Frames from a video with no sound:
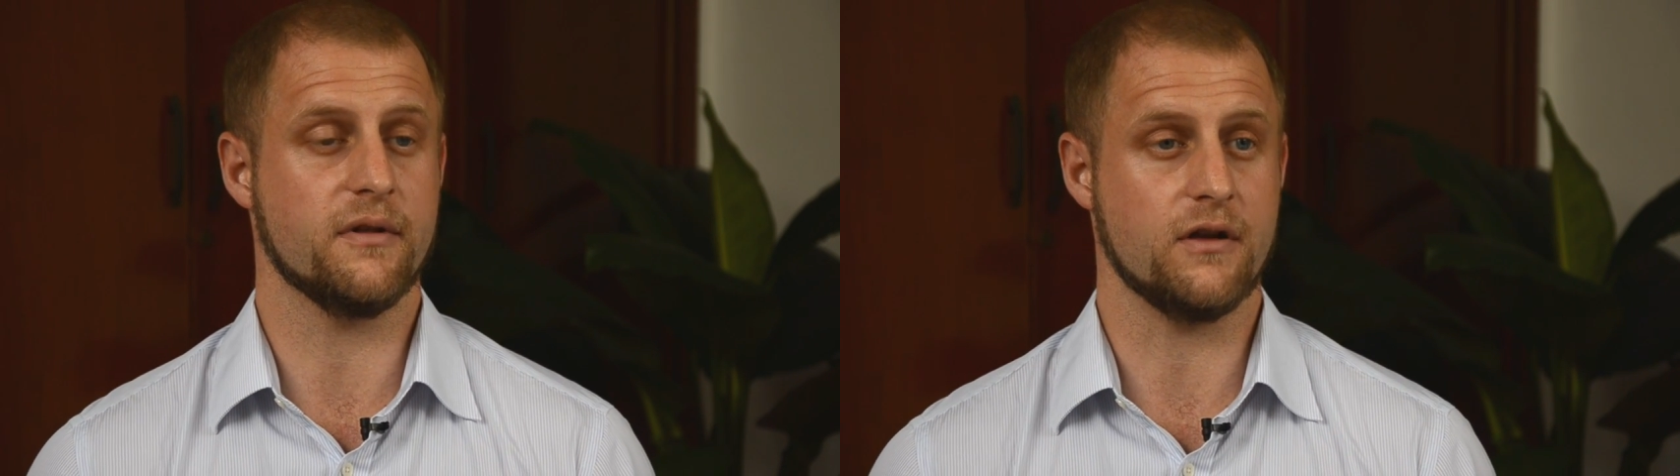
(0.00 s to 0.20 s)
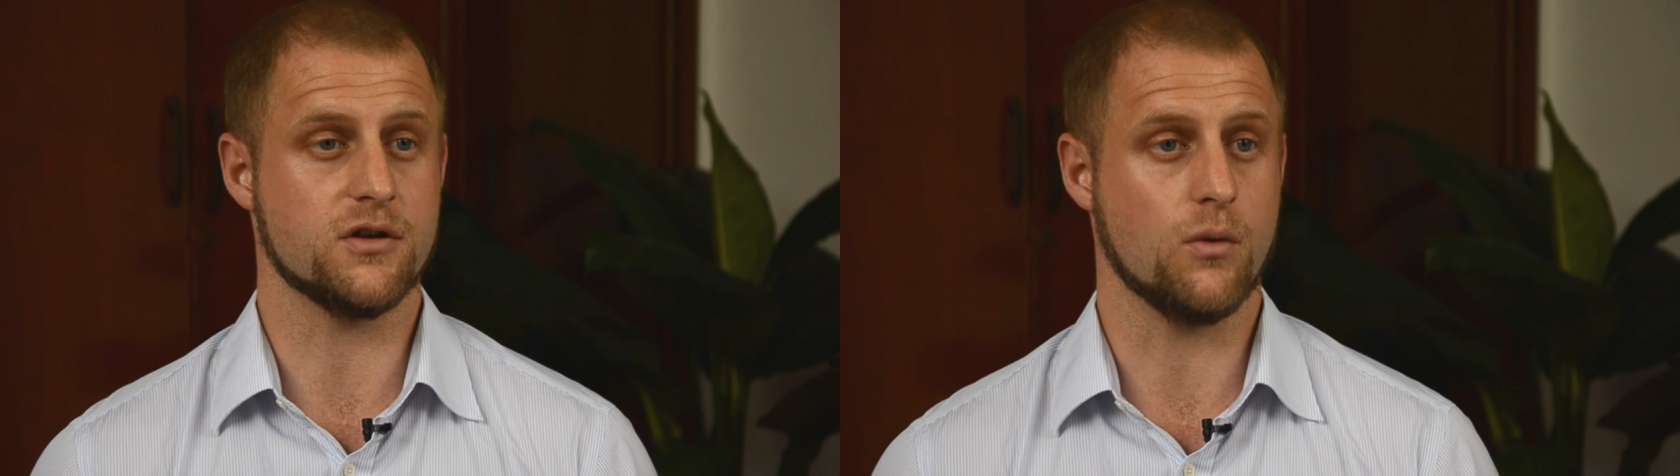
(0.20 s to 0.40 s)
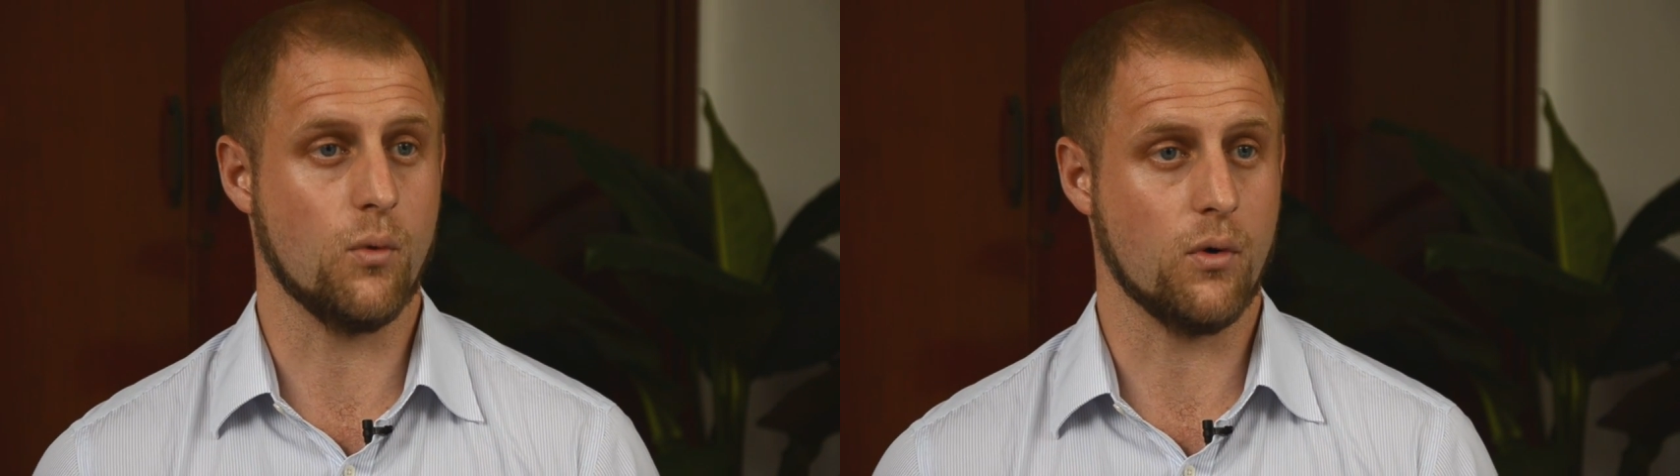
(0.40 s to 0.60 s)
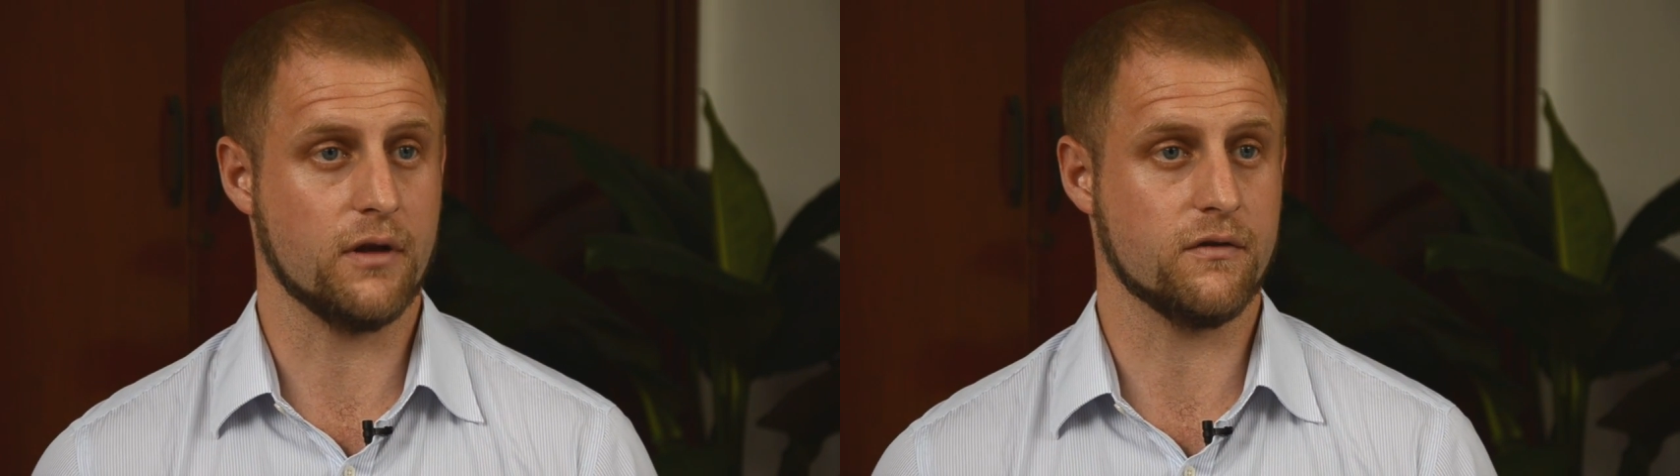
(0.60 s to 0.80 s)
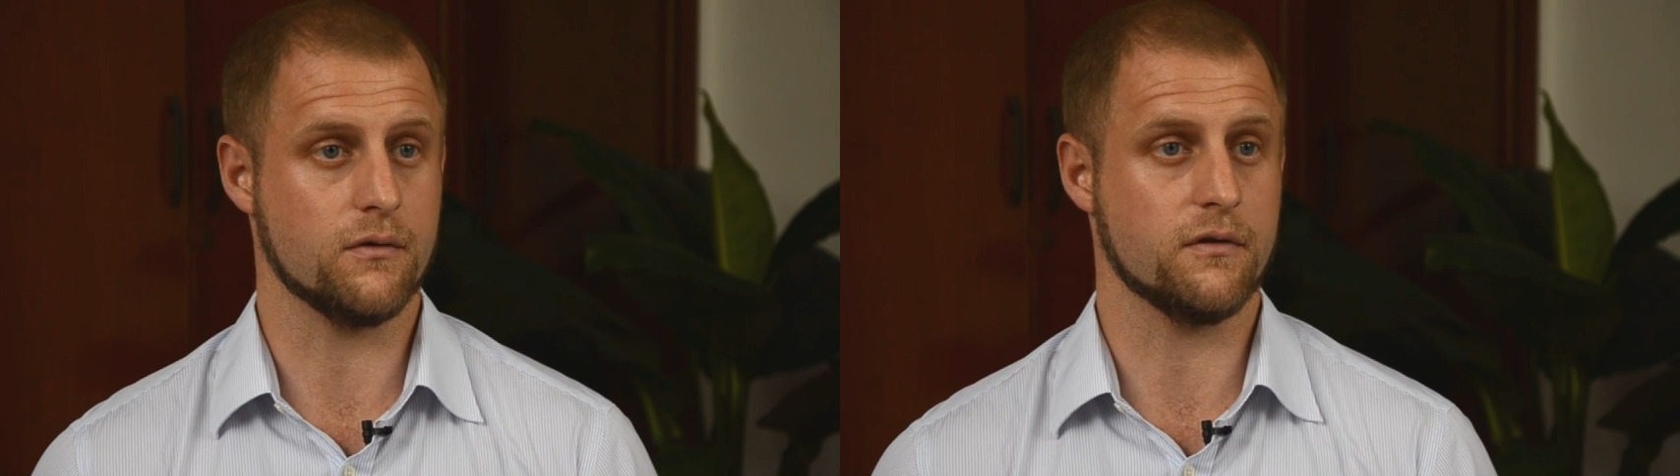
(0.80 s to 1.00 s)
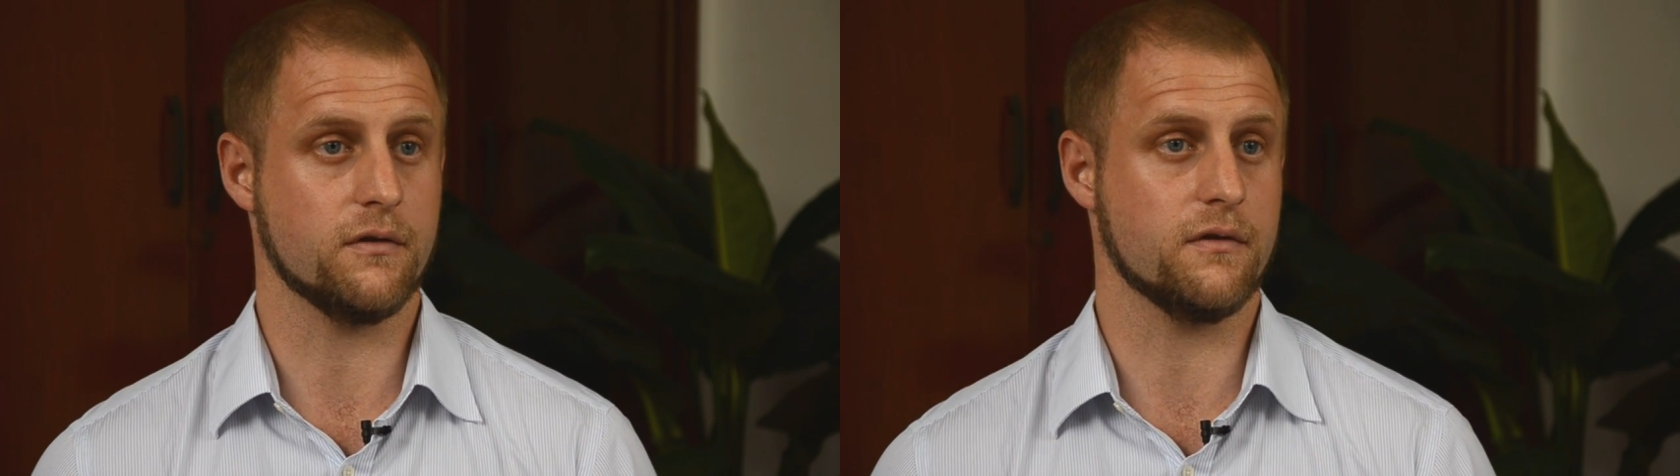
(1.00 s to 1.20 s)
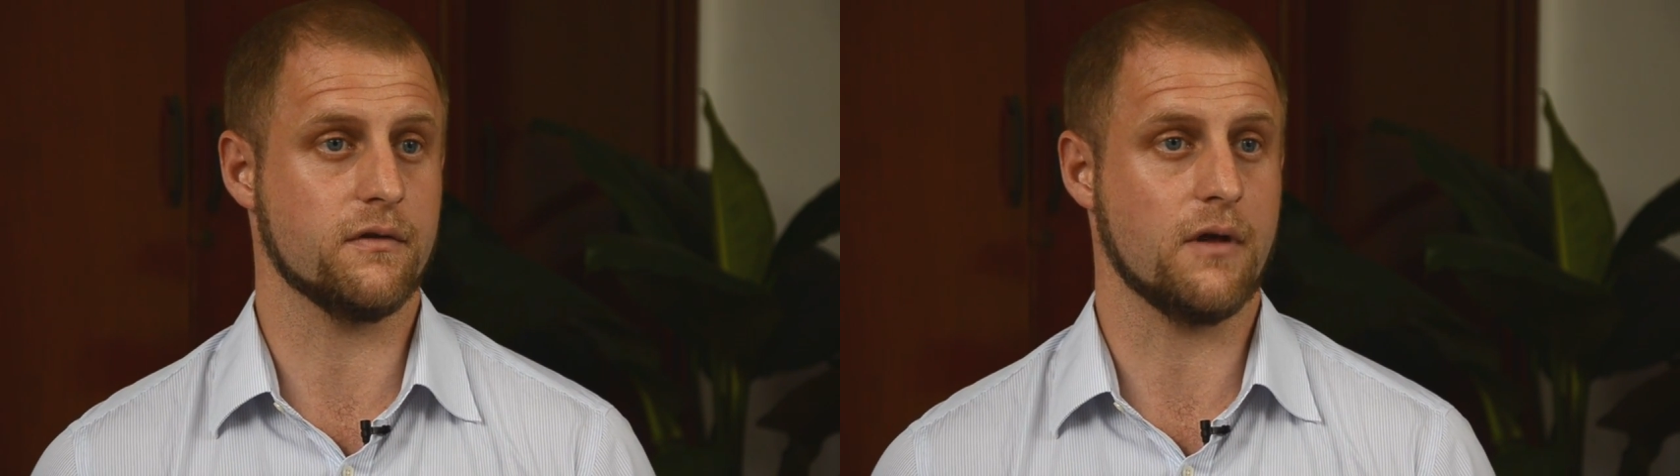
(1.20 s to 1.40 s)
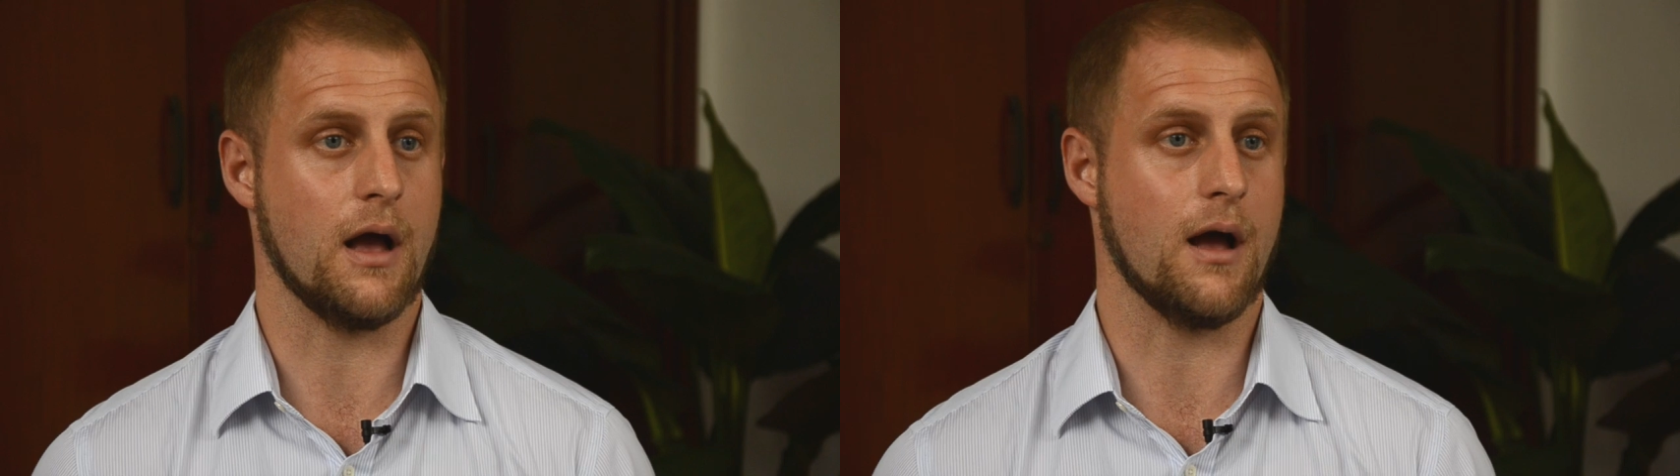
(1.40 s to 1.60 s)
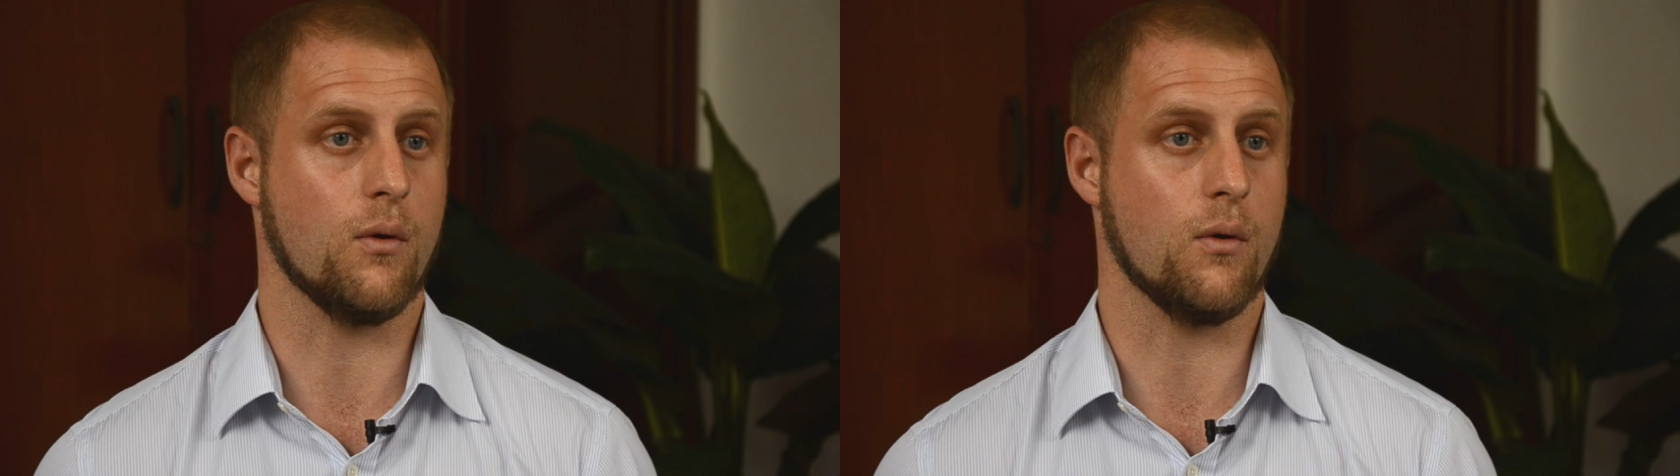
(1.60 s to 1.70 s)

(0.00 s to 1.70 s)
potential water sources,